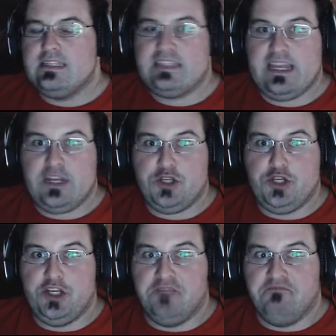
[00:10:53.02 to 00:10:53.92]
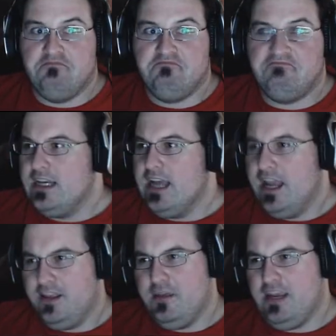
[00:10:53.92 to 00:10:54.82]
This is getting good.
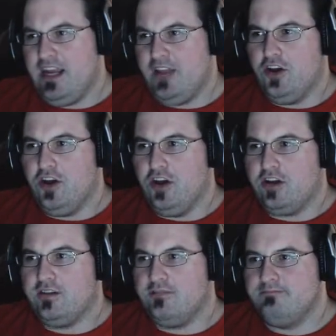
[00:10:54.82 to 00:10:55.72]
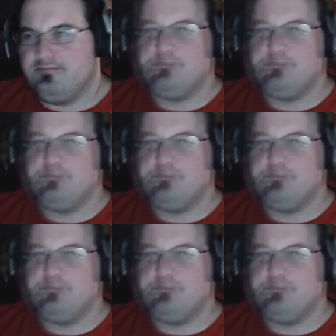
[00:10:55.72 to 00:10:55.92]
And the meat on the hook.